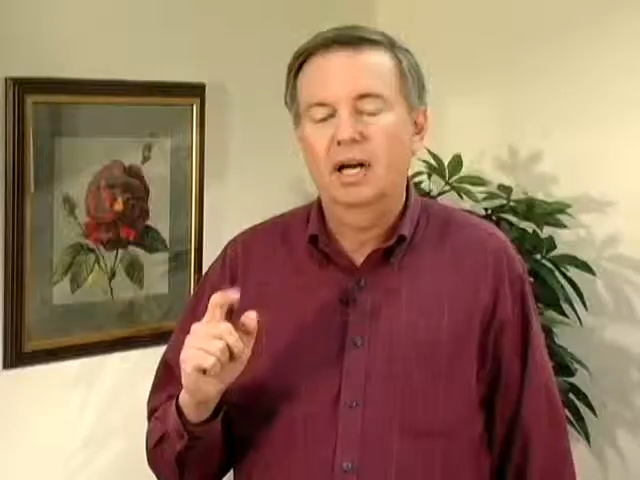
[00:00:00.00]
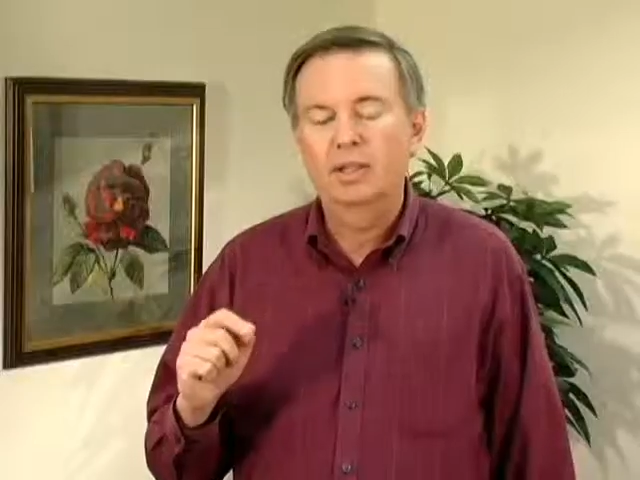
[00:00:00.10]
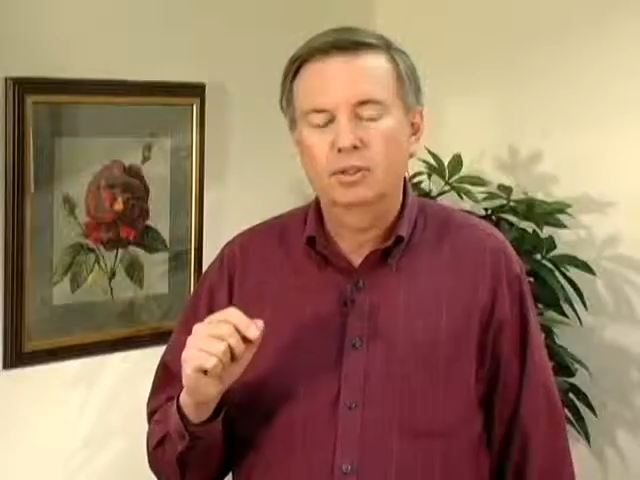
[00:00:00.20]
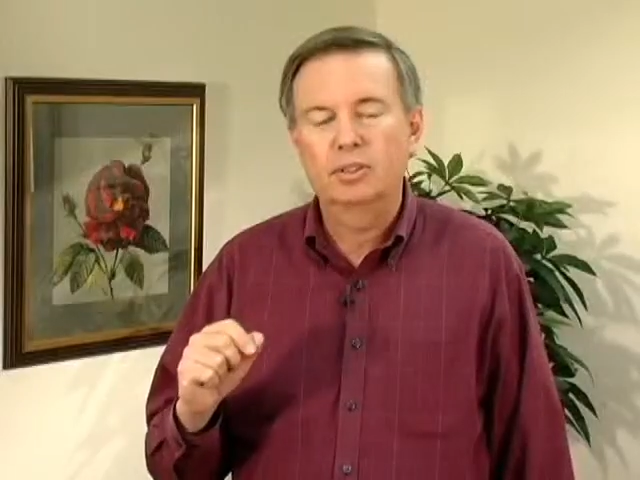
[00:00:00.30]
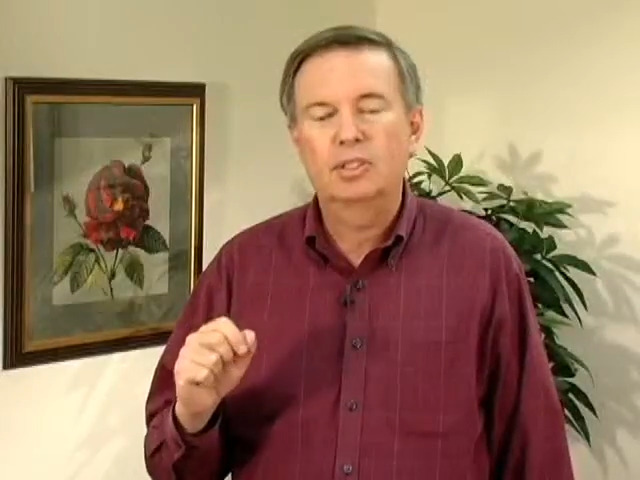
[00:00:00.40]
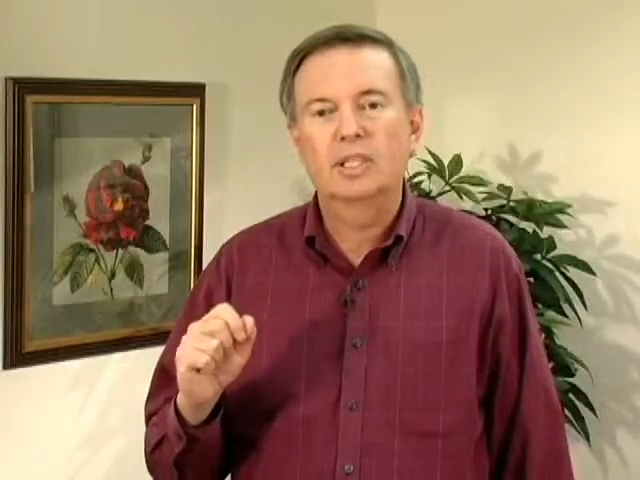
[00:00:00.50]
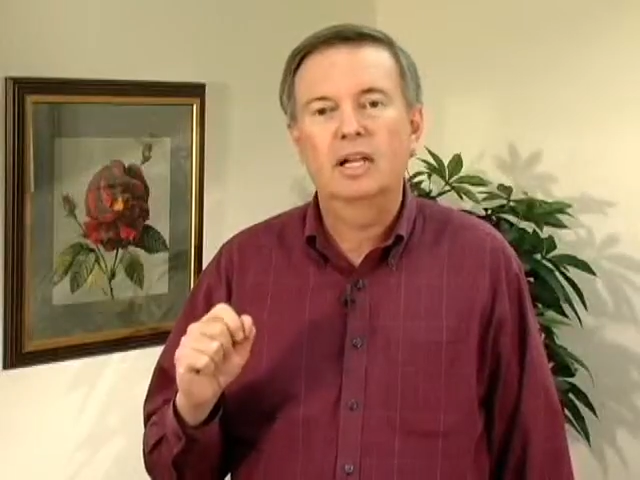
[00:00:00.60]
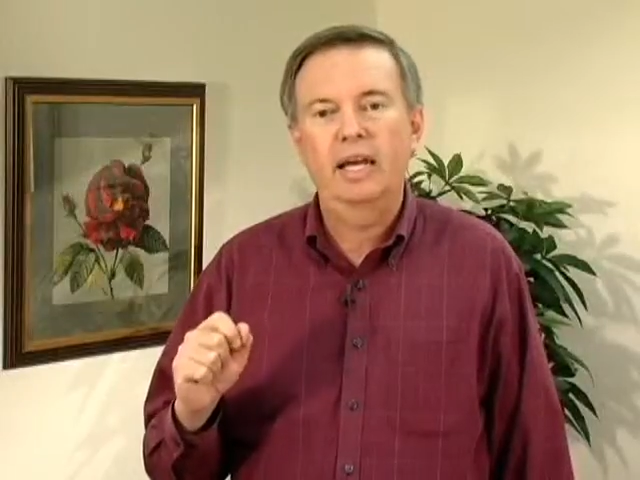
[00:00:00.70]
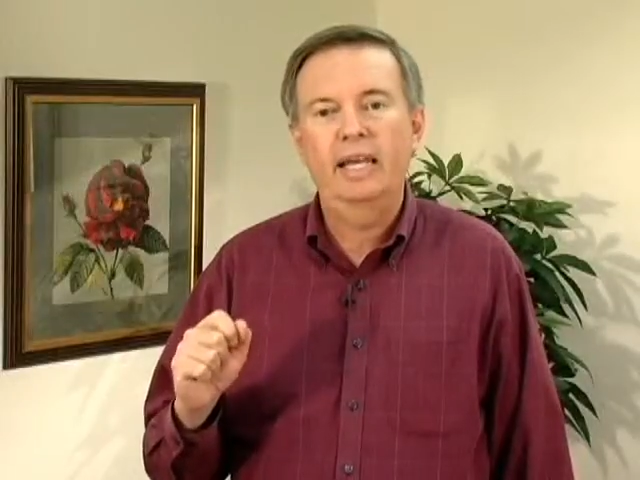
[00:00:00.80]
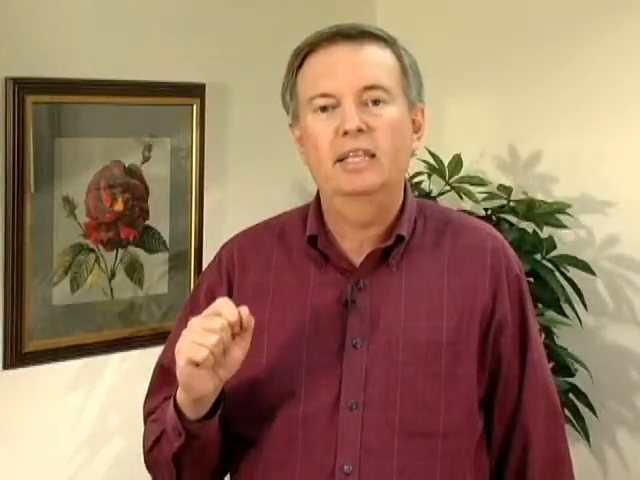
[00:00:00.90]
I learned
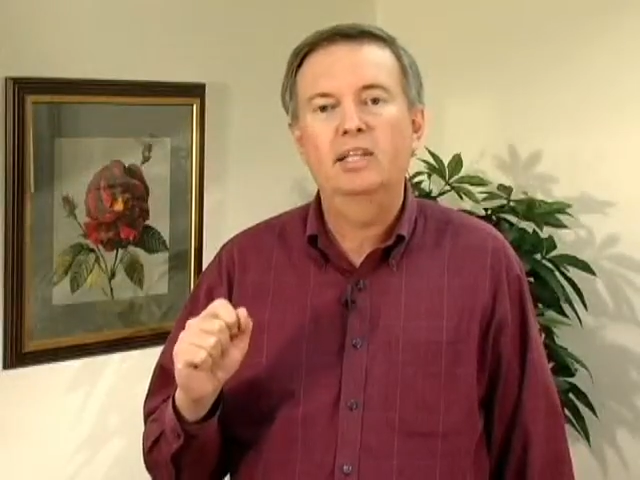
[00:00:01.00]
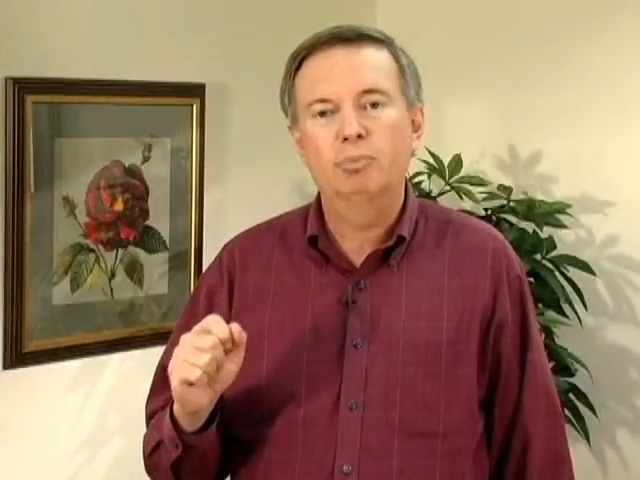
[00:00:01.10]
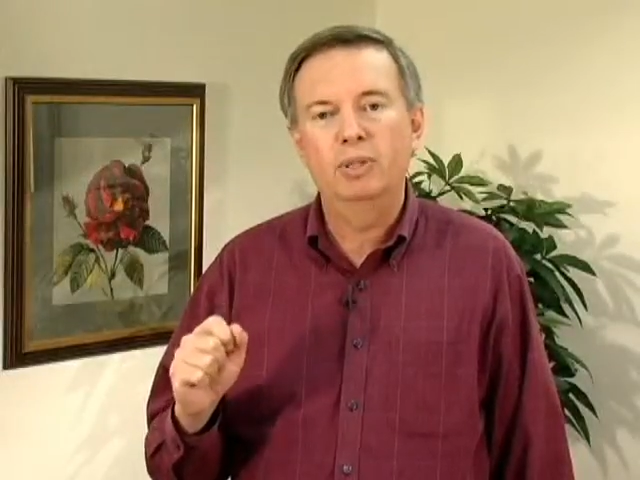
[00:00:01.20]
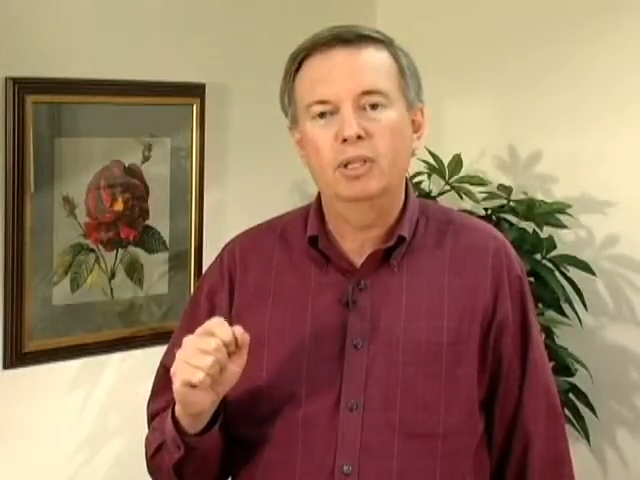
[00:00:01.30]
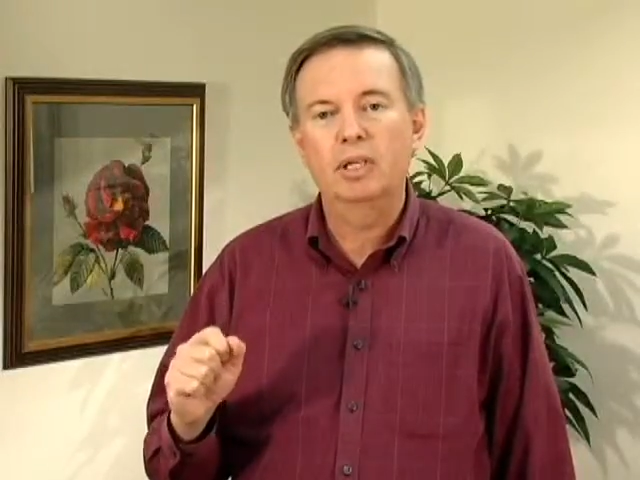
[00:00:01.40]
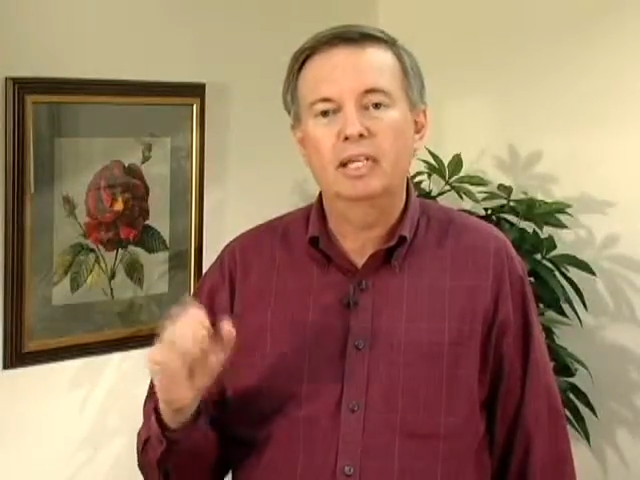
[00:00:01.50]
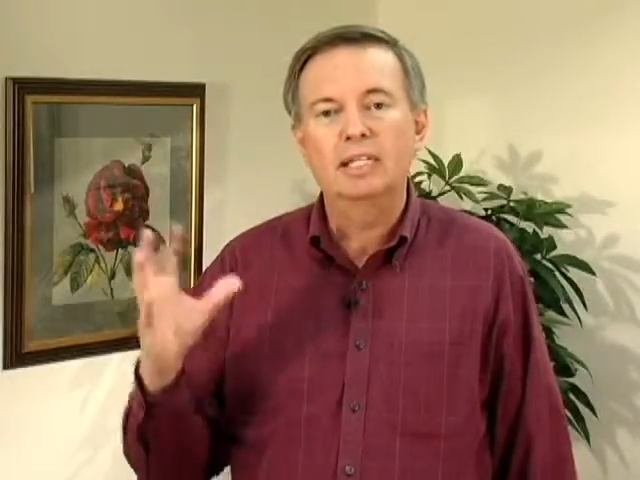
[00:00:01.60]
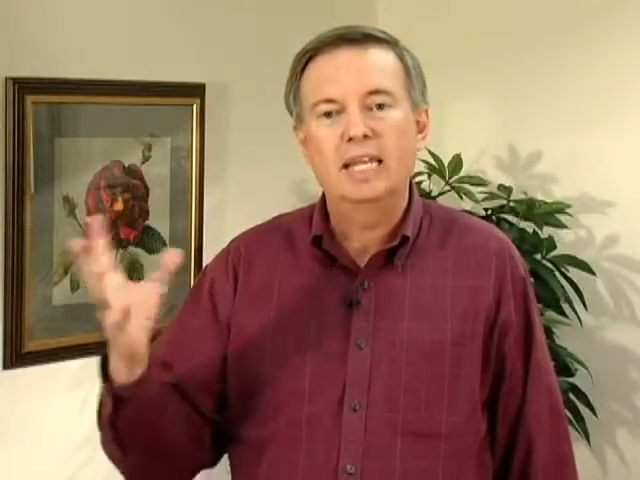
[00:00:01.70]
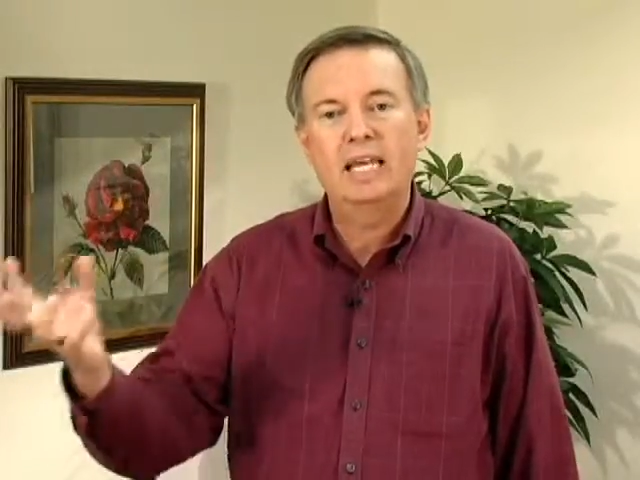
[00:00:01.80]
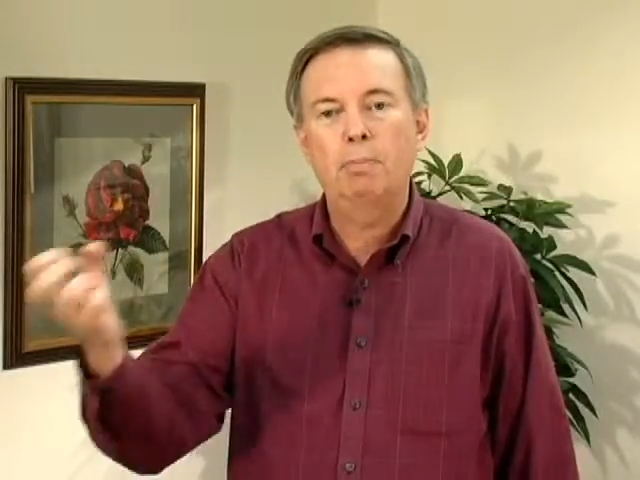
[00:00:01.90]
that I had the ability
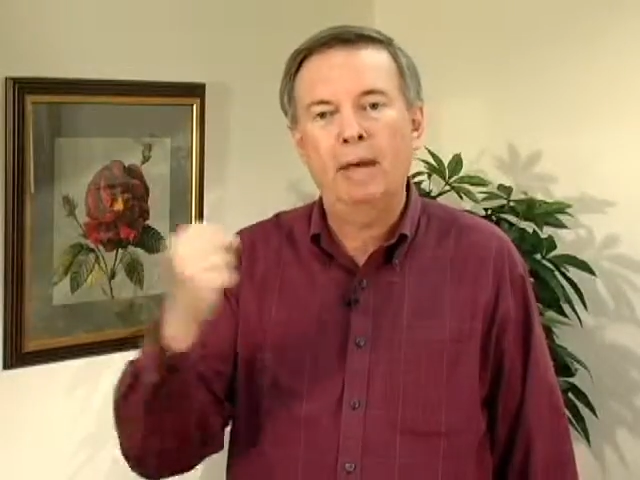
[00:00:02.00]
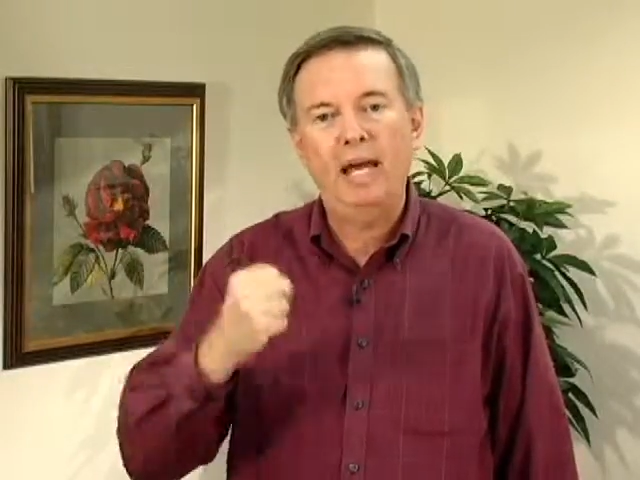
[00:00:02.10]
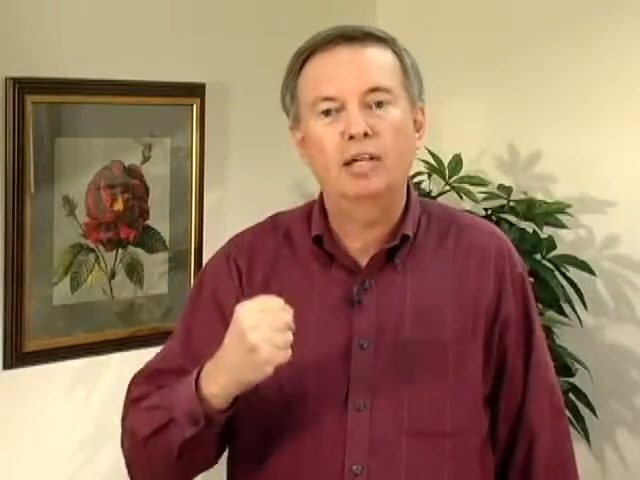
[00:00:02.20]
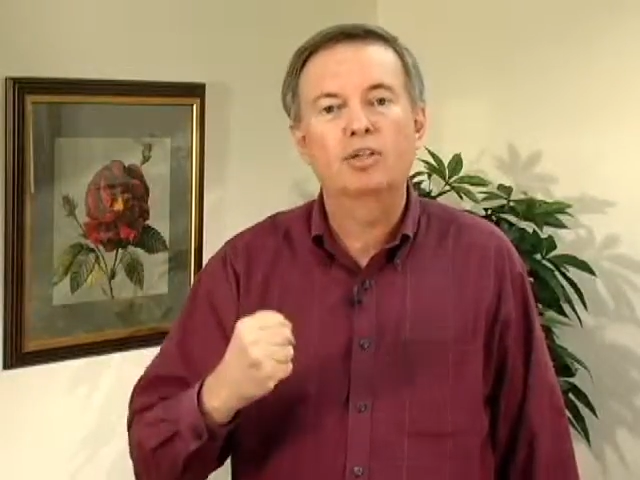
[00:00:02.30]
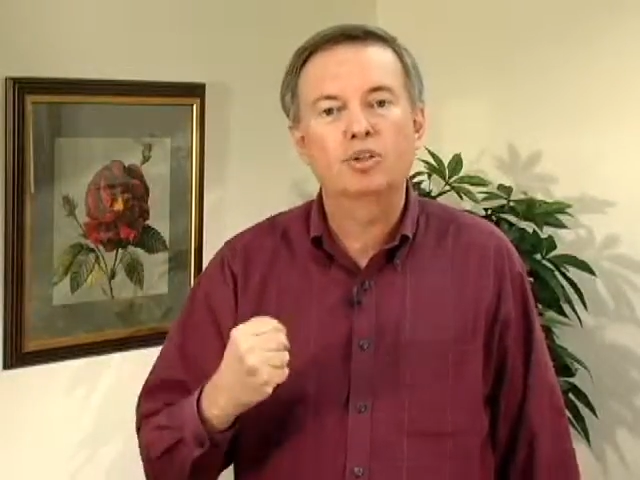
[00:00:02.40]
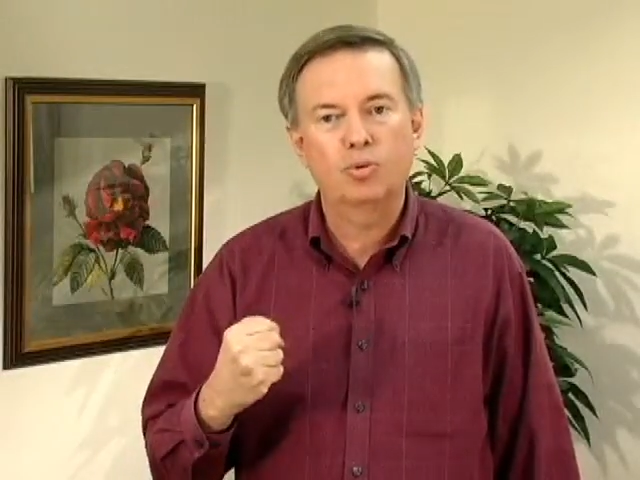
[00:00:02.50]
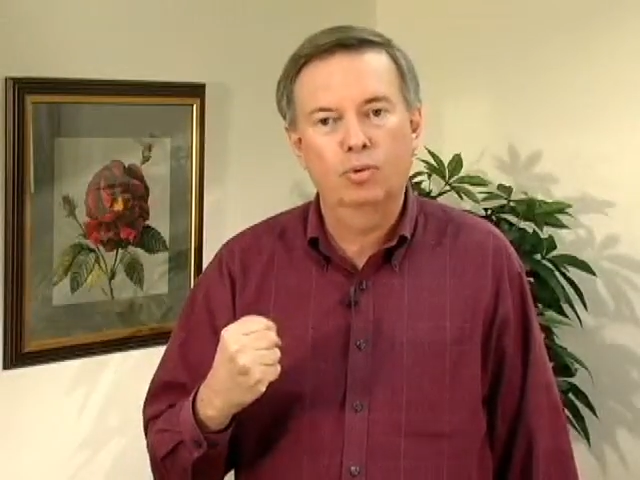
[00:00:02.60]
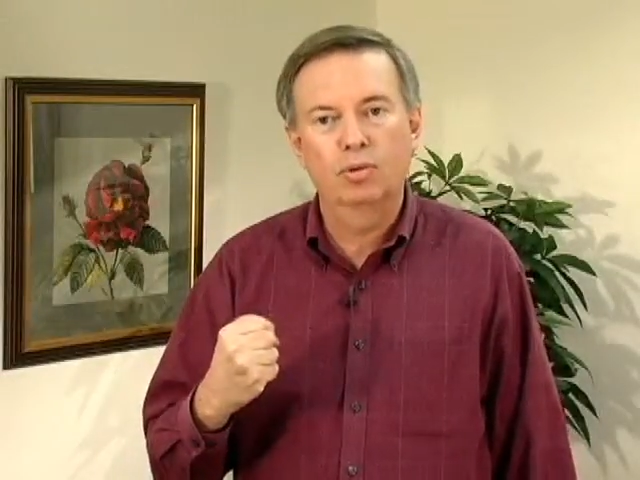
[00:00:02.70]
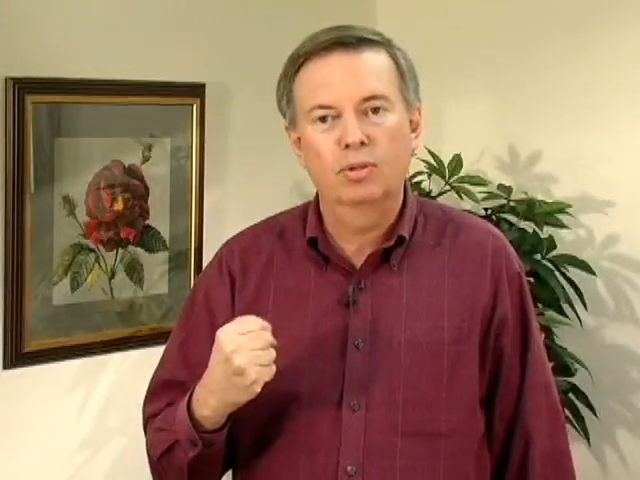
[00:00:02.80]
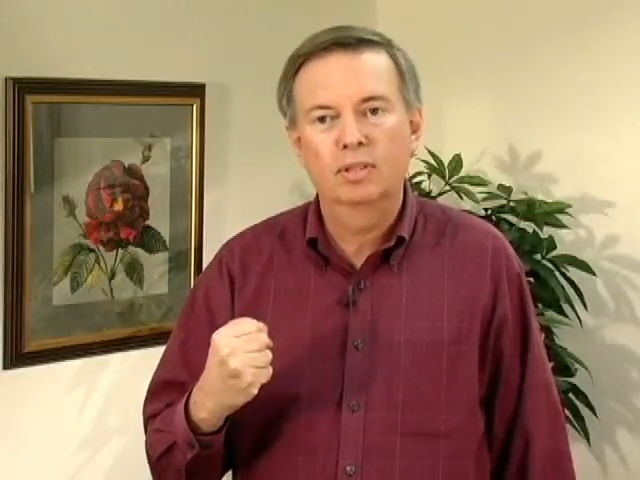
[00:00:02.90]
to take back
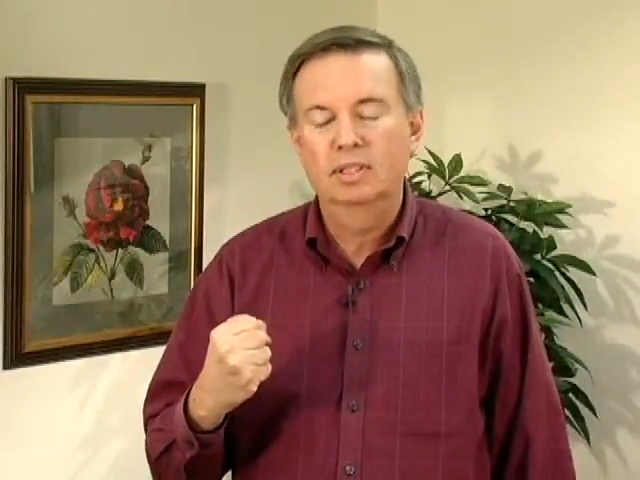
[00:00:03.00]
control